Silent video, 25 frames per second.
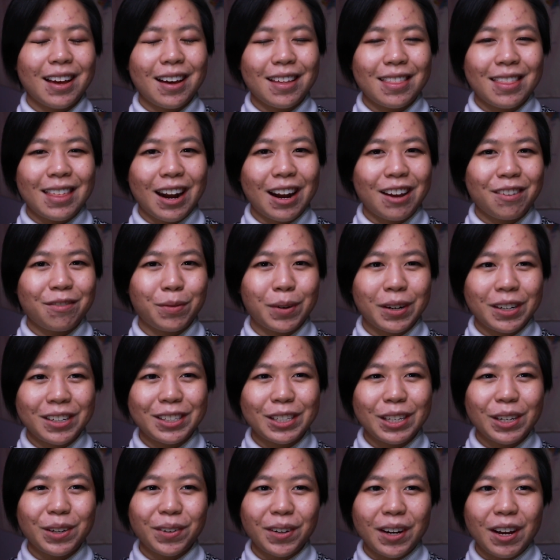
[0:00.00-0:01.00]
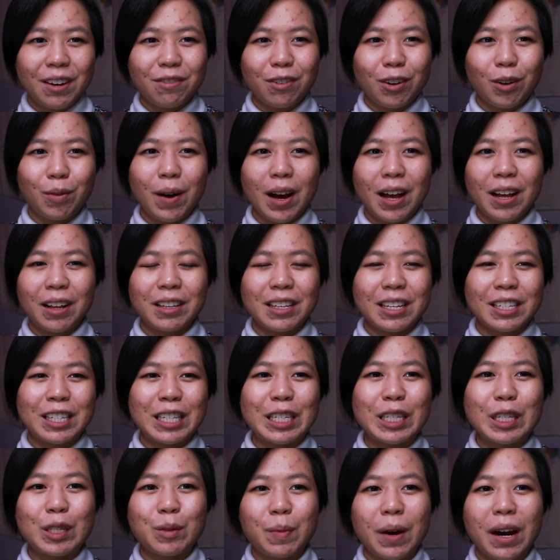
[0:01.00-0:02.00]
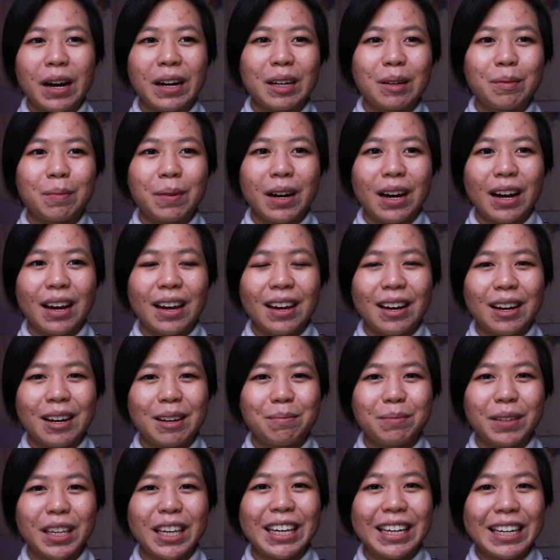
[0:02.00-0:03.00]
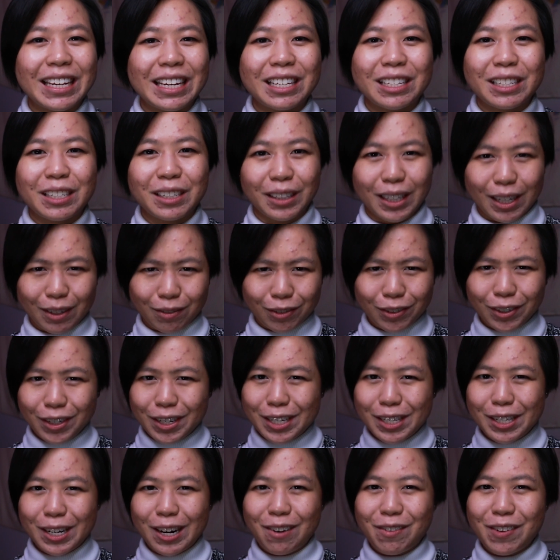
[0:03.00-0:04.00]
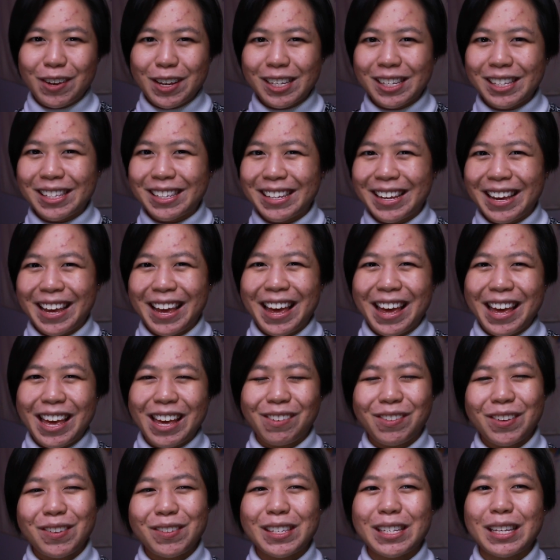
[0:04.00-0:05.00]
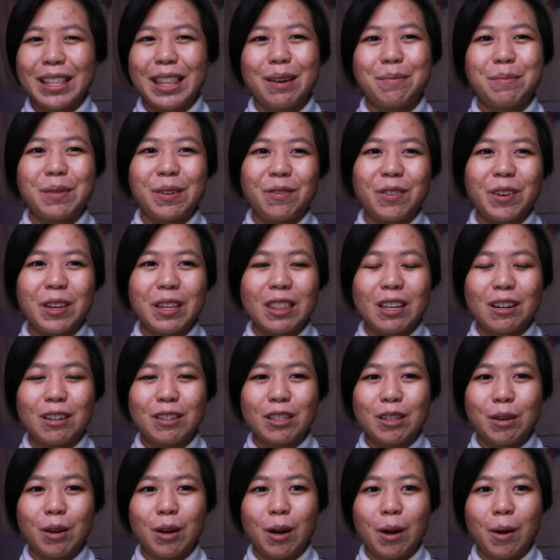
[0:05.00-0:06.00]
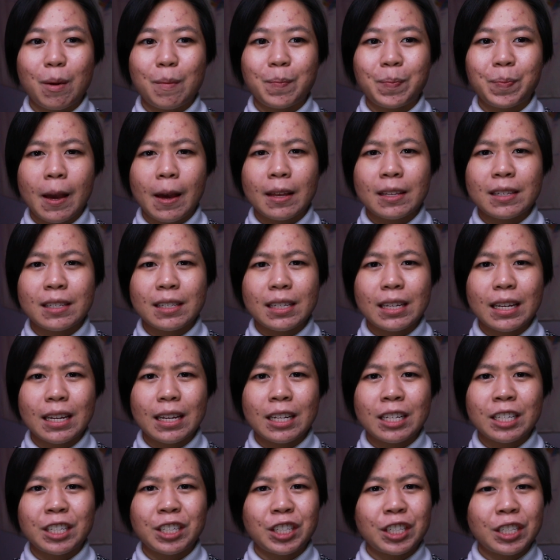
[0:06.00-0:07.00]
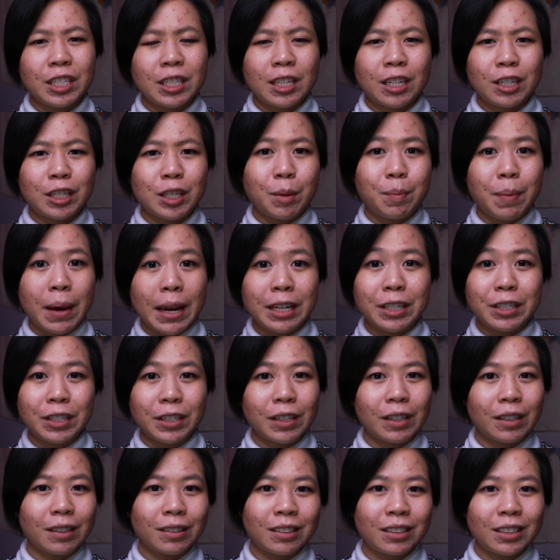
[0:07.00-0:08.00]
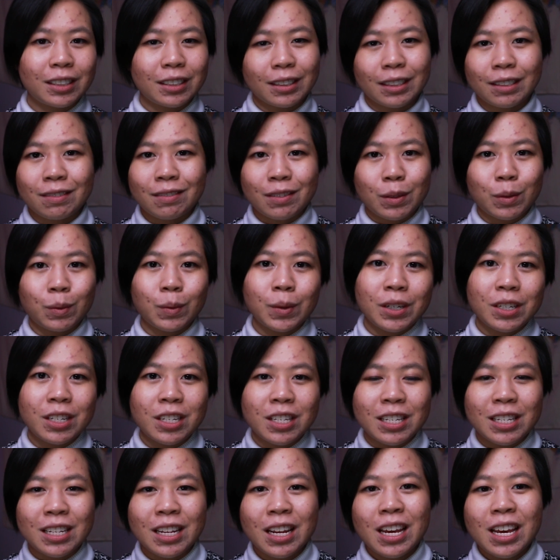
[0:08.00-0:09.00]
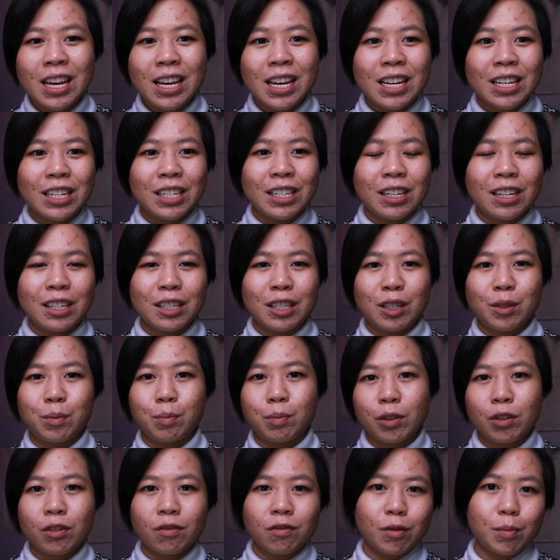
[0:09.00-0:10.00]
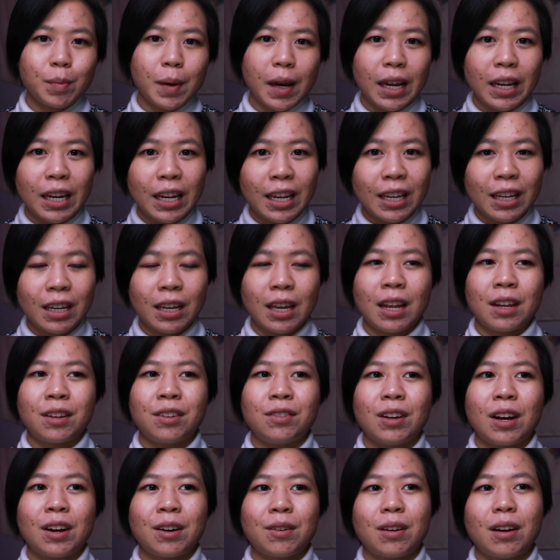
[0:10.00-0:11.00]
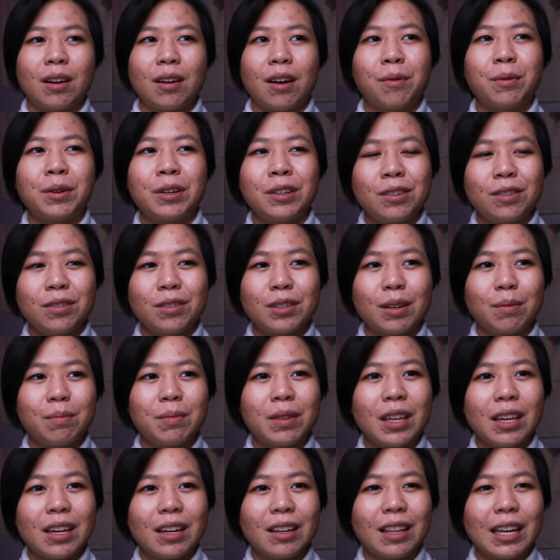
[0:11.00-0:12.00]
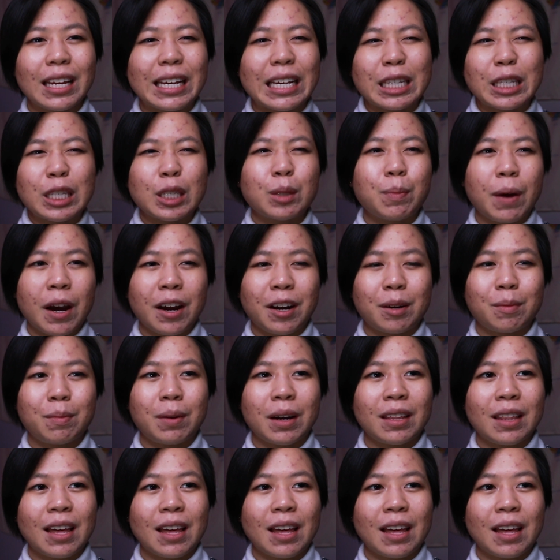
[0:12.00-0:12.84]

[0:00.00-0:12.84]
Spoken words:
that I've wanted to create for a while, it's inspired by Kiki's Delivery Service. If you've seen that movie, there's a scene, there's a painter and she lives in the woods and she does this beautiful painting, and I want to do something inspired by